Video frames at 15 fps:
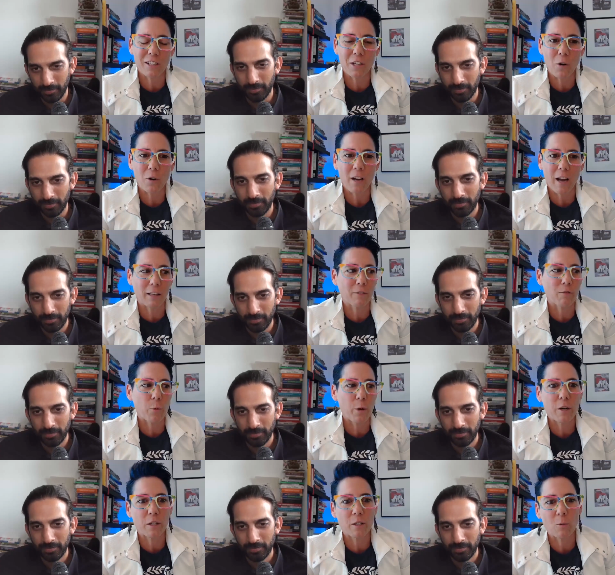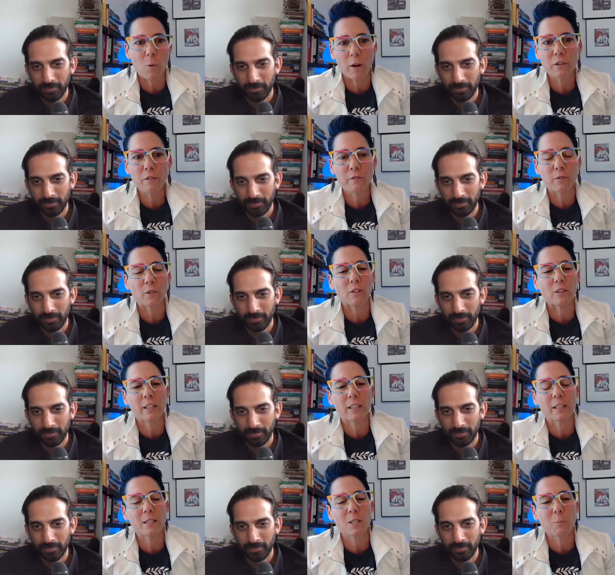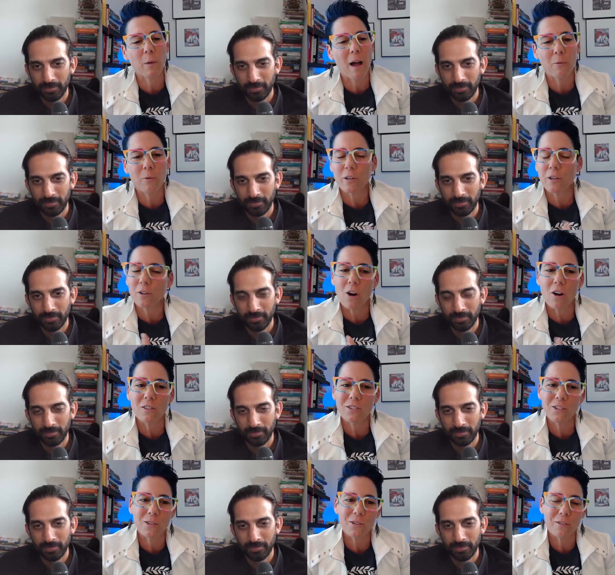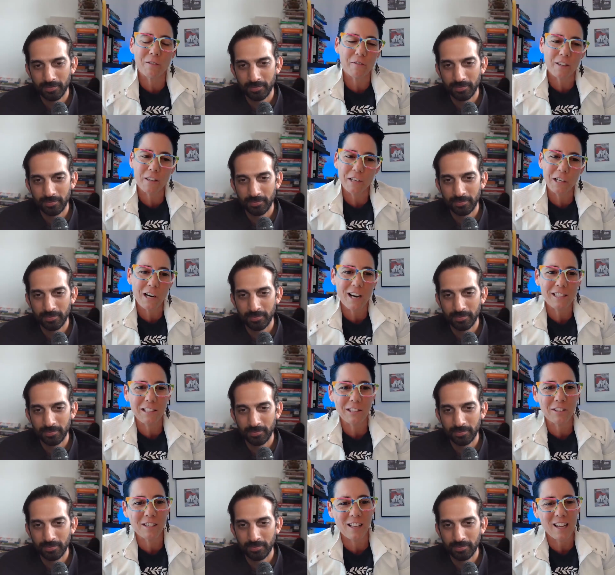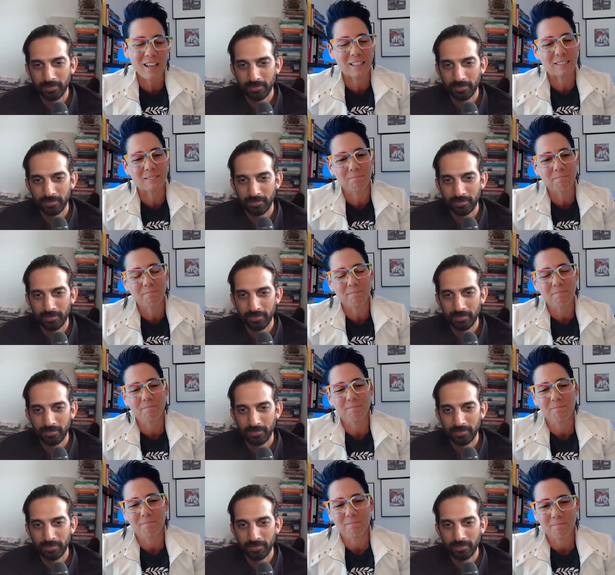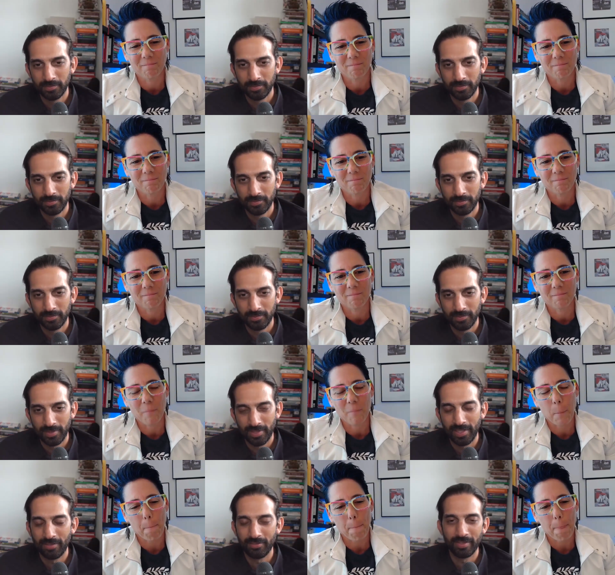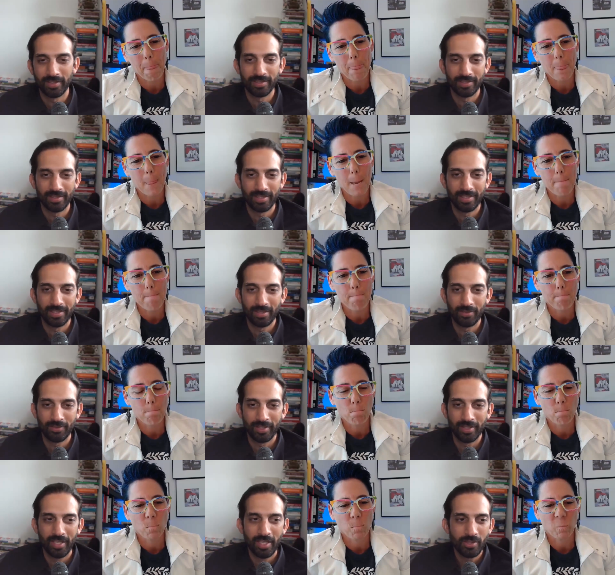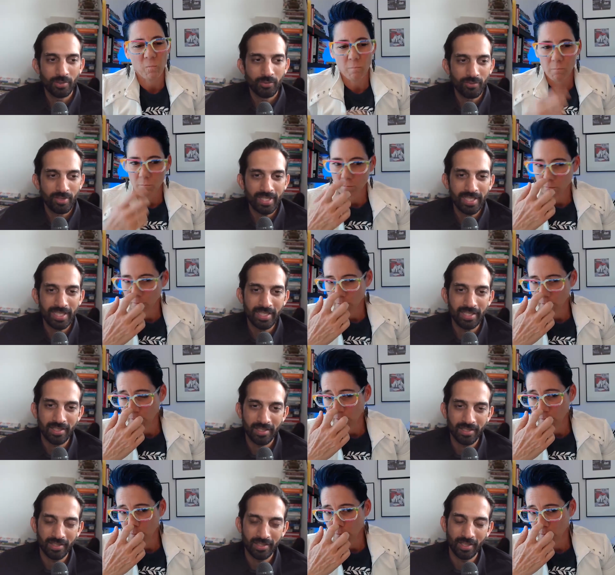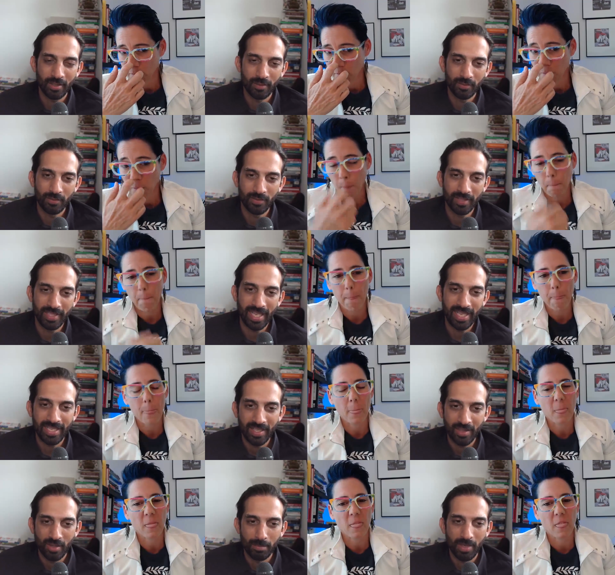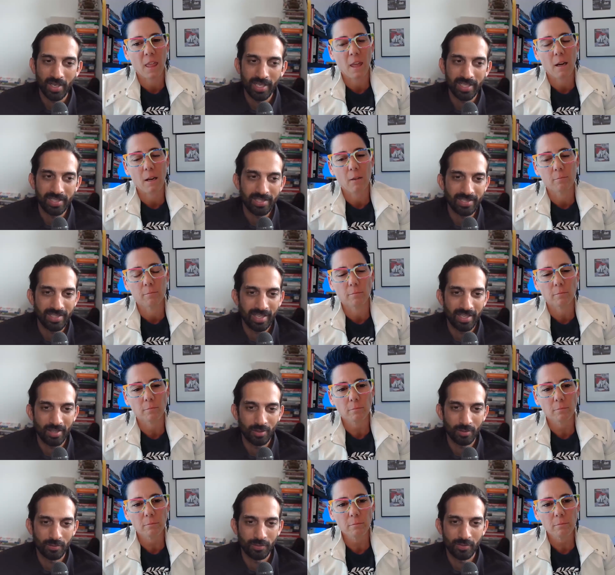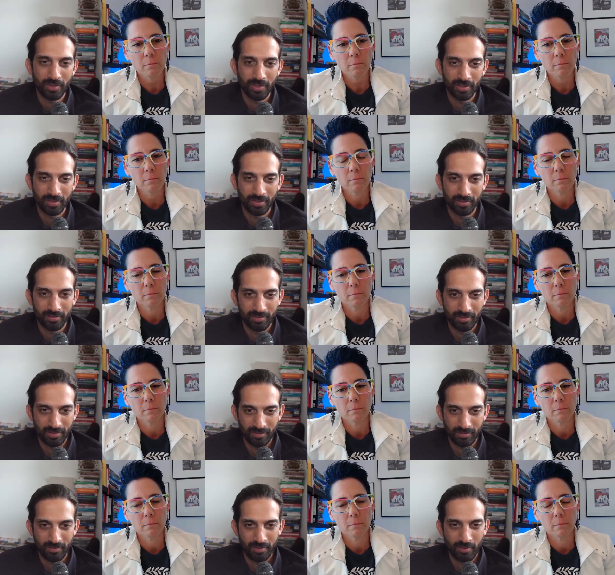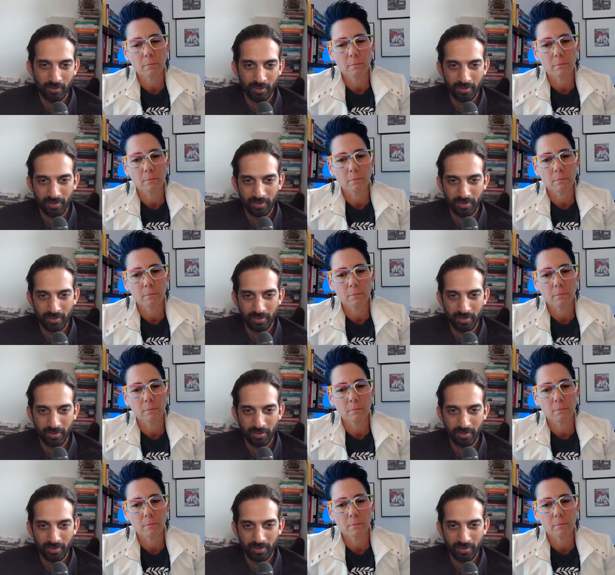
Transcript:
Speaker 1: you know, kind of weird and wonderful in a spot where you're also in front of your ideal client.
Speaker 2: I love it. I love it. So it's really kind of getting in the mindset of the of your